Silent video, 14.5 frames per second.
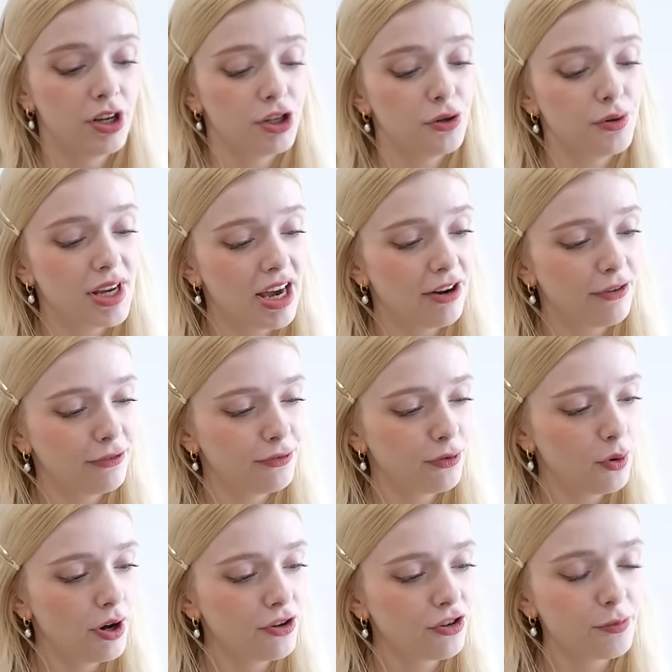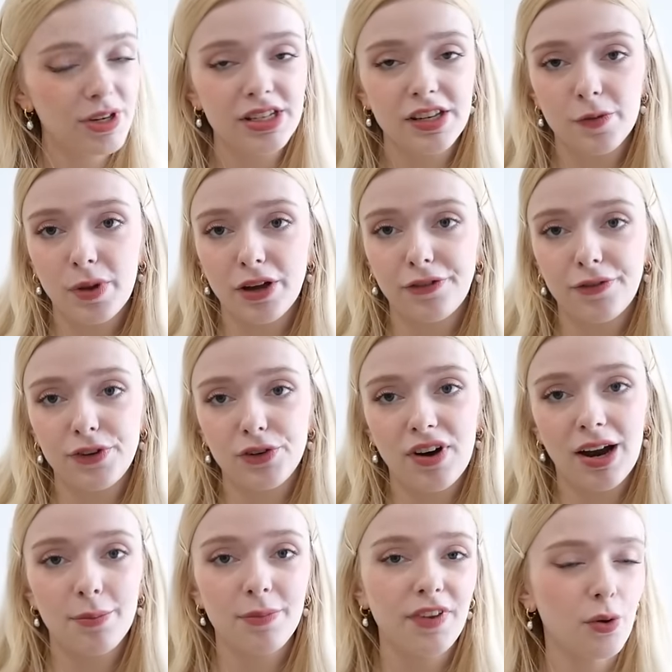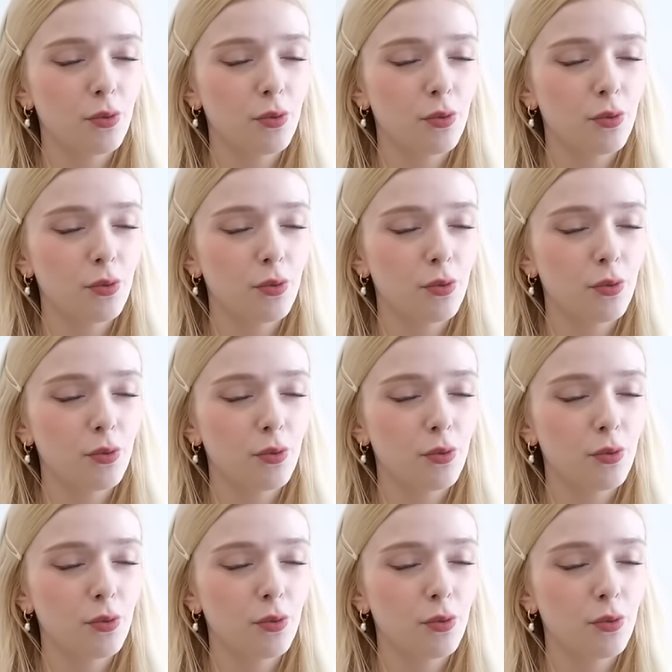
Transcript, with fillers: You get 400 meters per 50 grams.